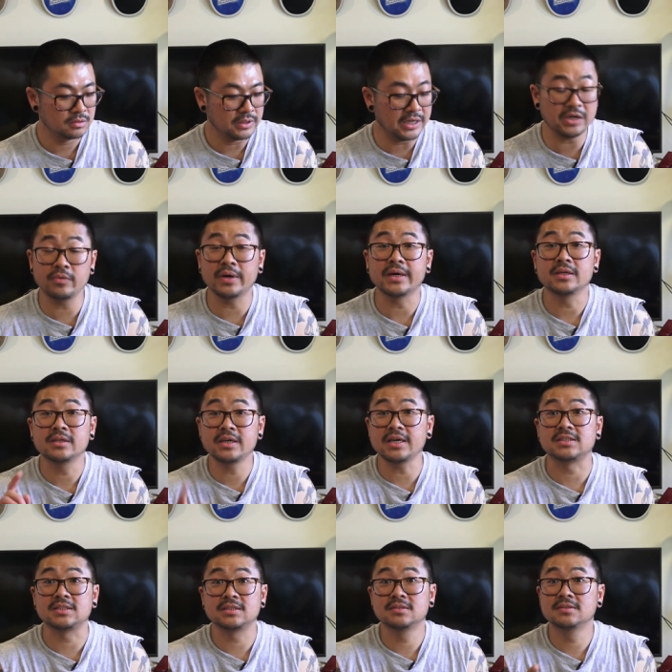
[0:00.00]
Anyway,
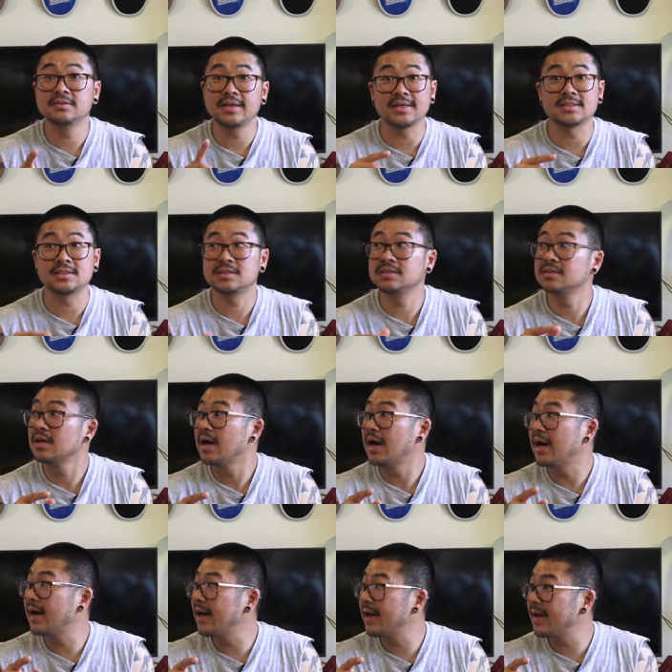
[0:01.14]
yes, yes.
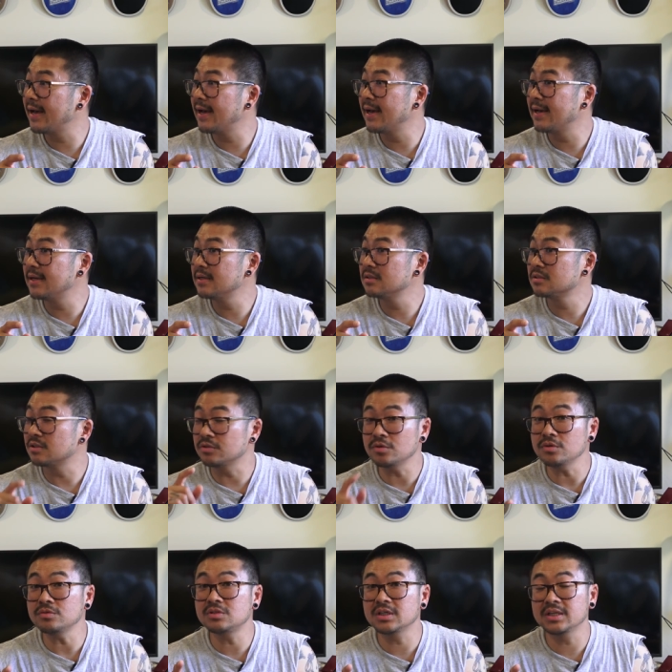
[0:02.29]
Uh, so
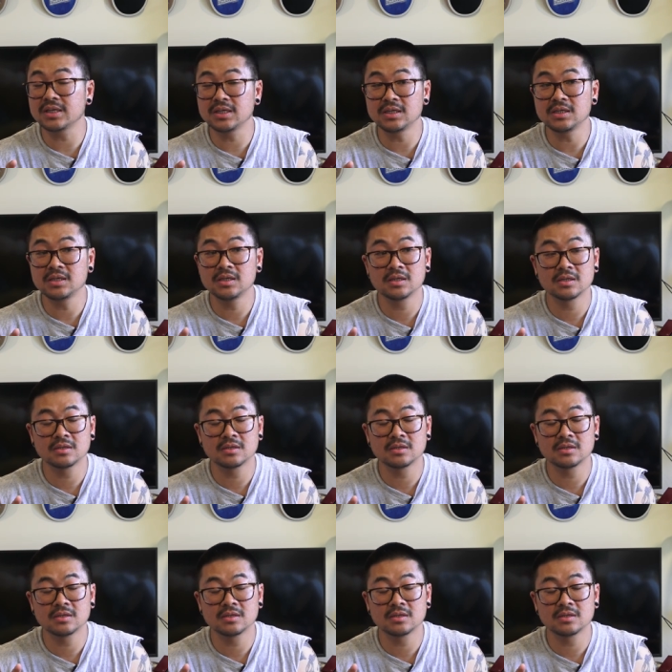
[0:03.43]
usually